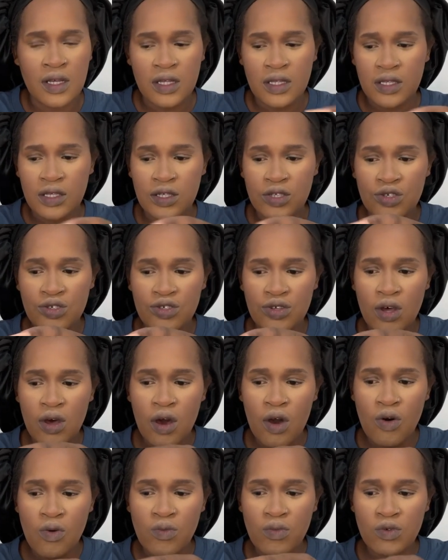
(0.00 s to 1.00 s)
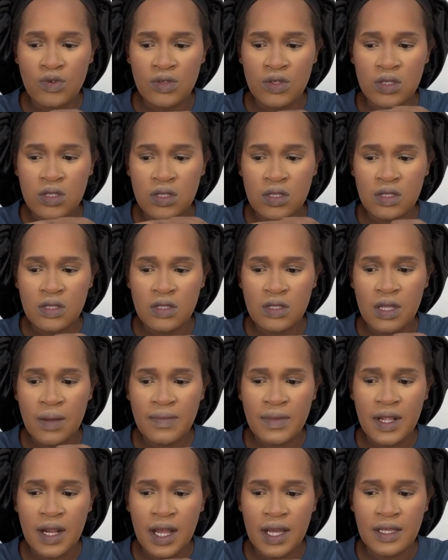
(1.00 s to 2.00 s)
It's almost
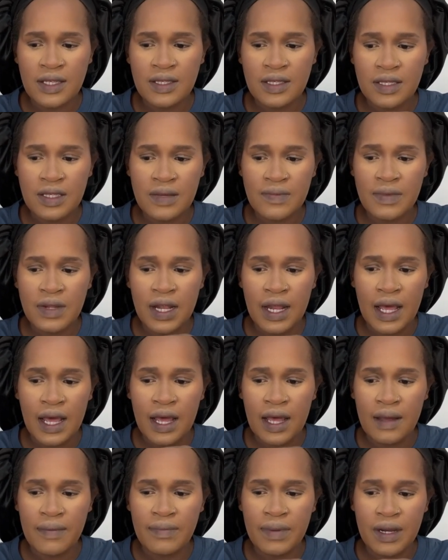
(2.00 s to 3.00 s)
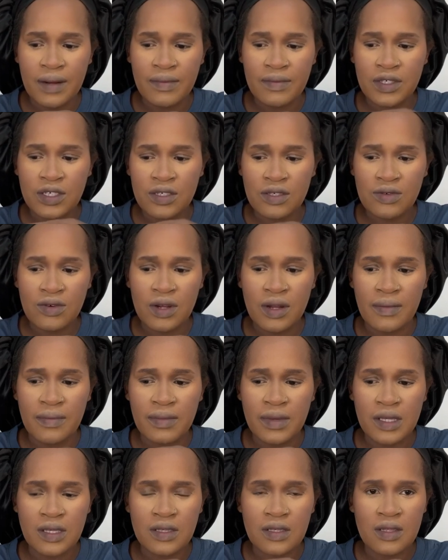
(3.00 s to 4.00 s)
something like similar, but I'm just gonna
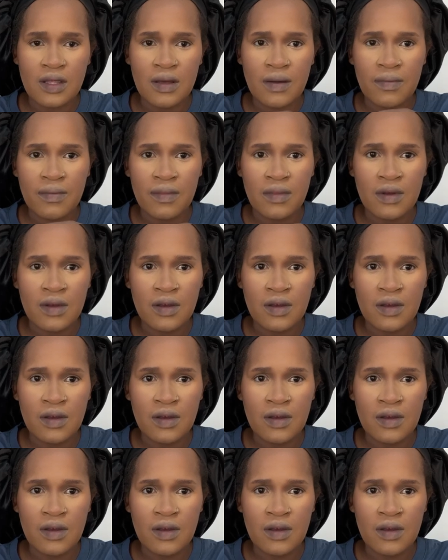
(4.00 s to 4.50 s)
mix them.